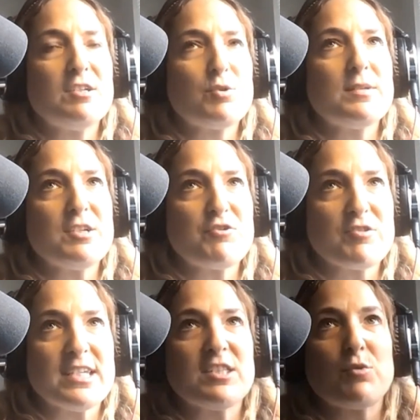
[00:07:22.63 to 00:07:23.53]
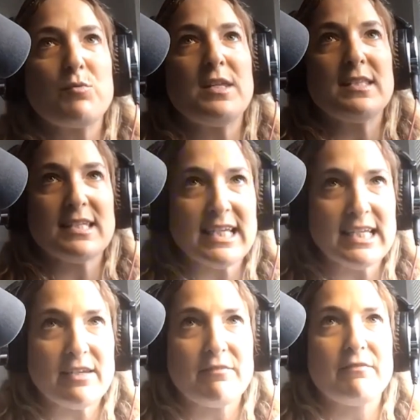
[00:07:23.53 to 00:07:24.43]
so it's interesting. So these
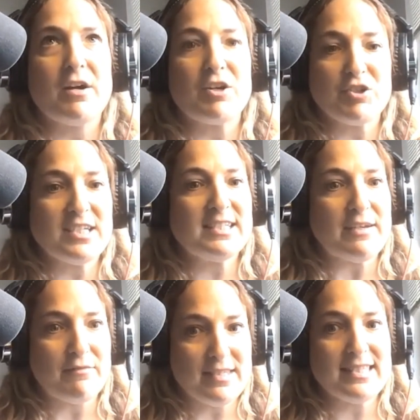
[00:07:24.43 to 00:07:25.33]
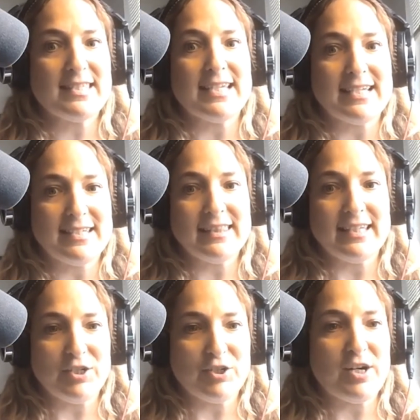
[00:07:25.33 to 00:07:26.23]
executive functioning deficits tend to
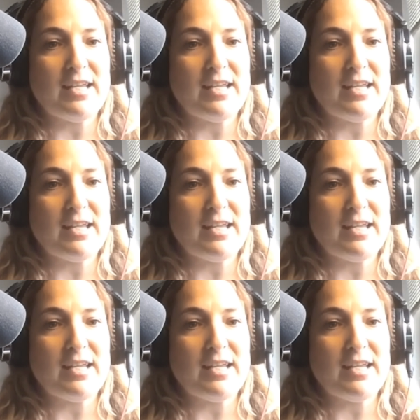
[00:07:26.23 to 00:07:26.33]
linger,